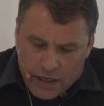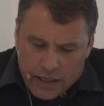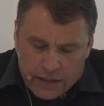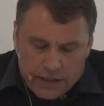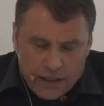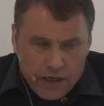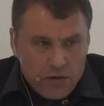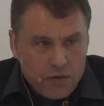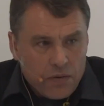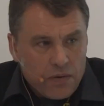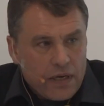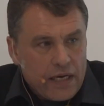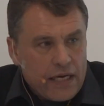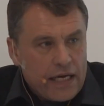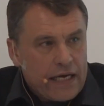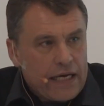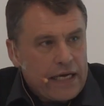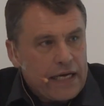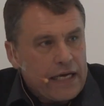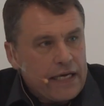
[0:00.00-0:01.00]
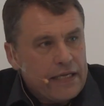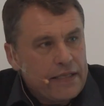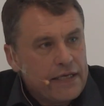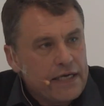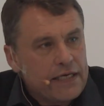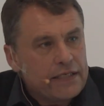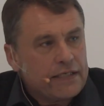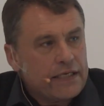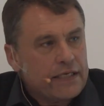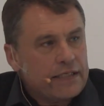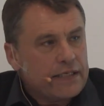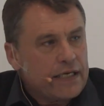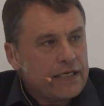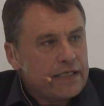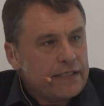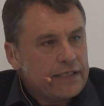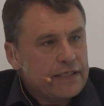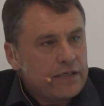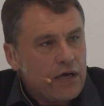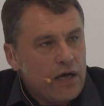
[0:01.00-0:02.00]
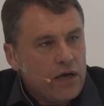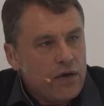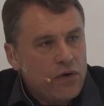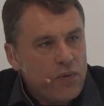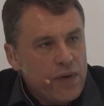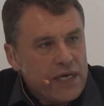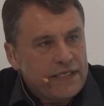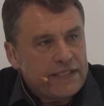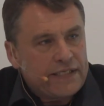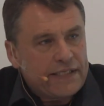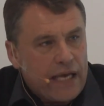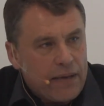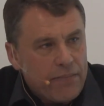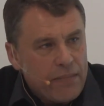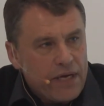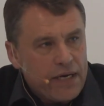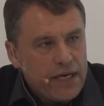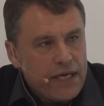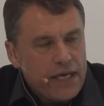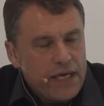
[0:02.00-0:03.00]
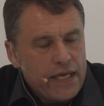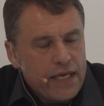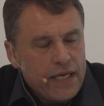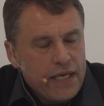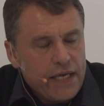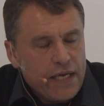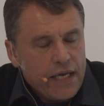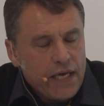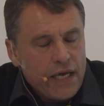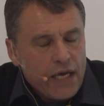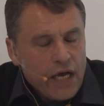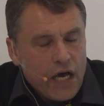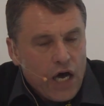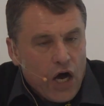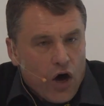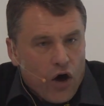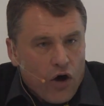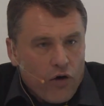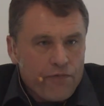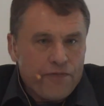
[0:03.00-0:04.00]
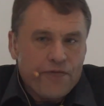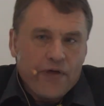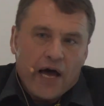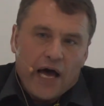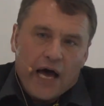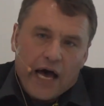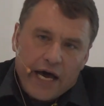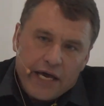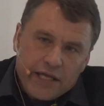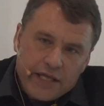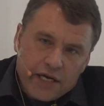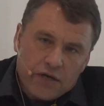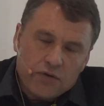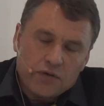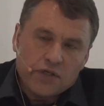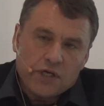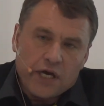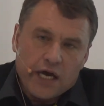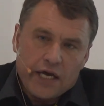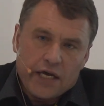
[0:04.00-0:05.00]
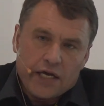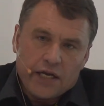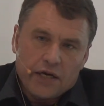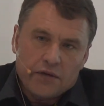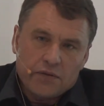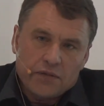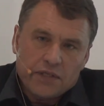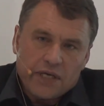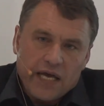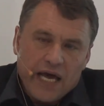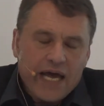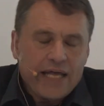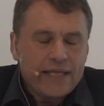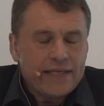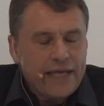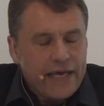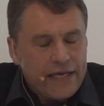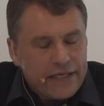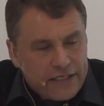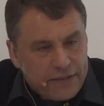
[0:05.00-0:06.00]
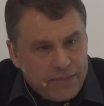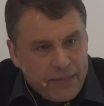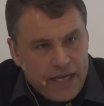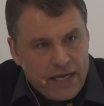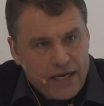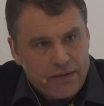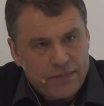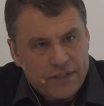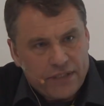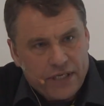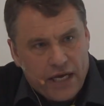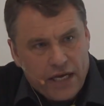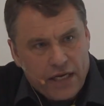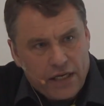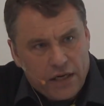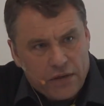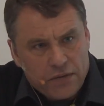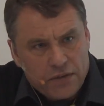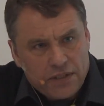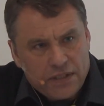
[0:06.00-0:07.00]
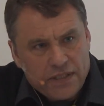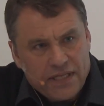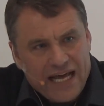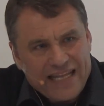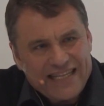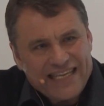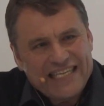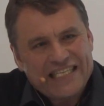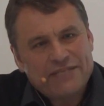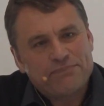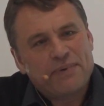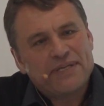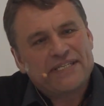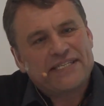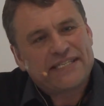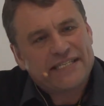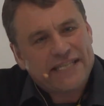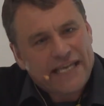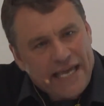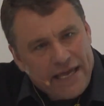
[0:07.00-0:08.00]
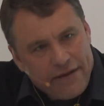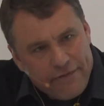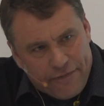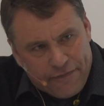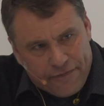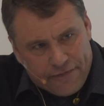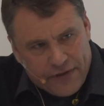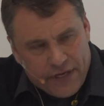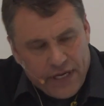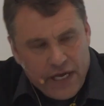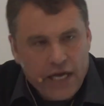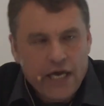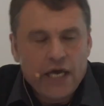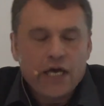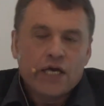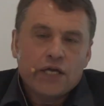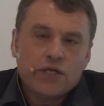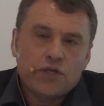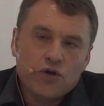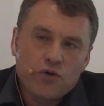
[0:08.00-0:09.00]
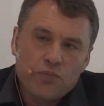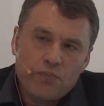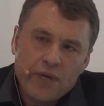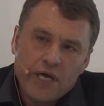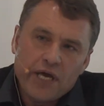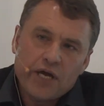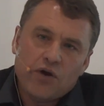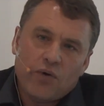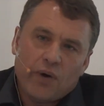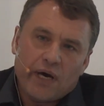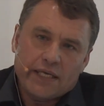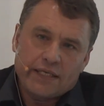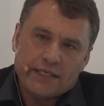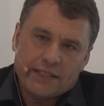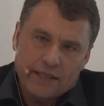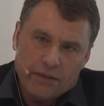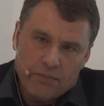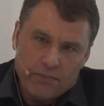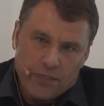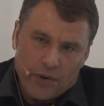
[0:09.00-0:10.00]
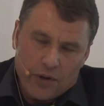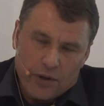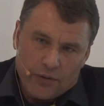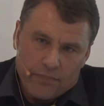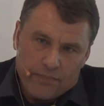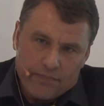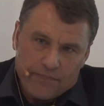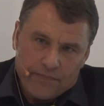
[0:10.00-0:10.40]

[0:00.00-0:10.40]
So this is a quick summary of the hydrocyclones and dense medium cyclones that is perceived to be quite simple.